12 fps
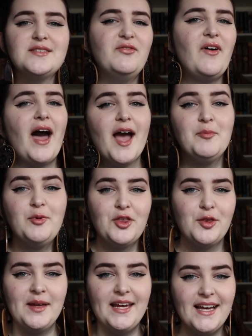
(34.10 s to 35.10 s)
vibe
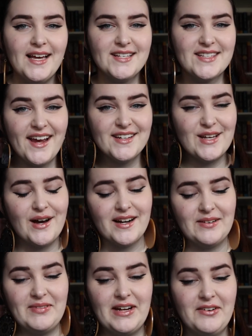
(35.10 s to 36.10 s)
with me as I talk
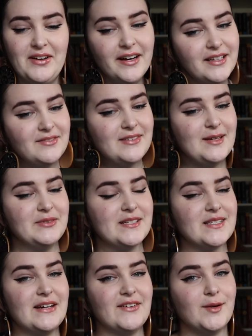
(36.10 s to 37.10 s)
about all of the
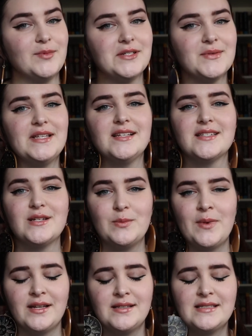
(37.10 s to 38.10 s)
books I read between these 2
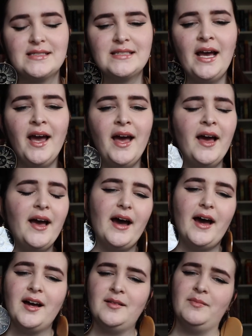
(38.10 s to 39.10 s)
months.
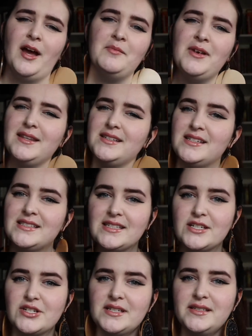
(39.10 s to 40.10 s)
I made the
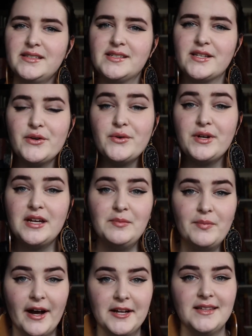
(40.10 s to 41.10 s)
decision to
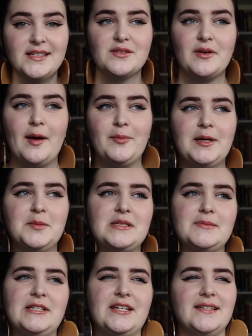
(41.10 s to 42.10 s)
combine these
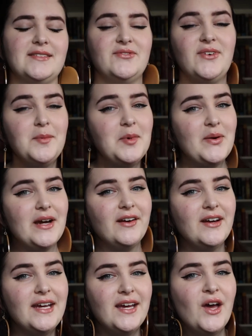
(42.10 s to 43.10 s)
wrap-ups because
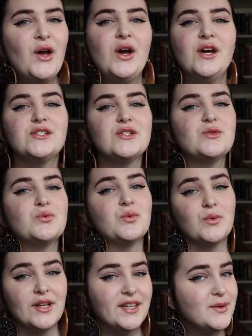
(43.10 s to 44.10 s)
February just
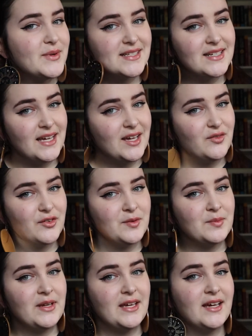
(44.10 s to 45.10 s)
really wasn't it for
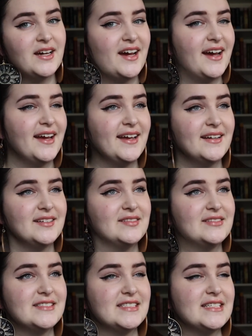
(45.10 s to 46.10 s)
me. I
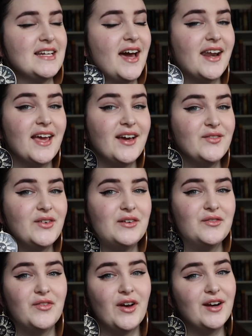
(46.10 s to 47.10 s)
did not have
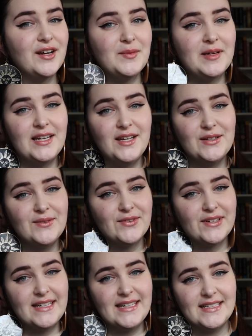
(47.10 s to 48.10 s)
very many good
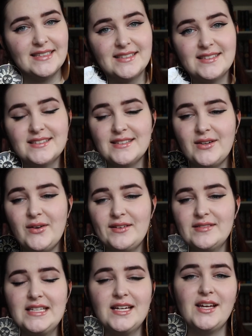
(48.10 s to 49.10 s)
reads, so I
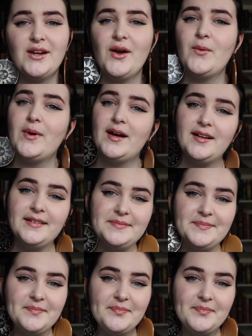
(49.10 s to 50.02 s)
was like, you know what?